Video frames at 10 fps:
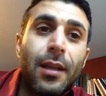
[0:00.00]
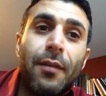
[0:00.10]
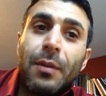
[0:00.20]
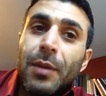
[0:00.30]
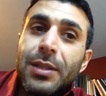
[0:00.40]

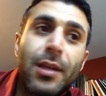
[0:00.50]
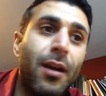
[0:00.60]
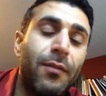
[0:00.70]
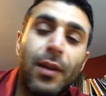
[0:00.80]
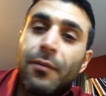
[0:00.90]
loving
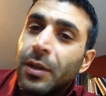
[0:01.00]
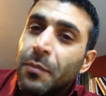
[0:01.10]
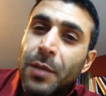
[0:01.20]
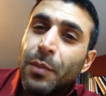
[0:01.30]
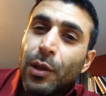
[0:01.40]
myself, loving the
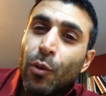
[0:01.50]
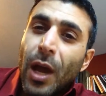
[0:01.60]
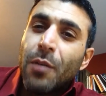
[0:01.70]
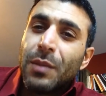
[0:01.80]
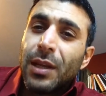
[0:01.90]
people
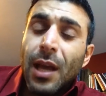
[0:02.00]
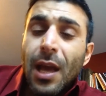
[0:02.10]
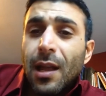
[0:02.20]
around me,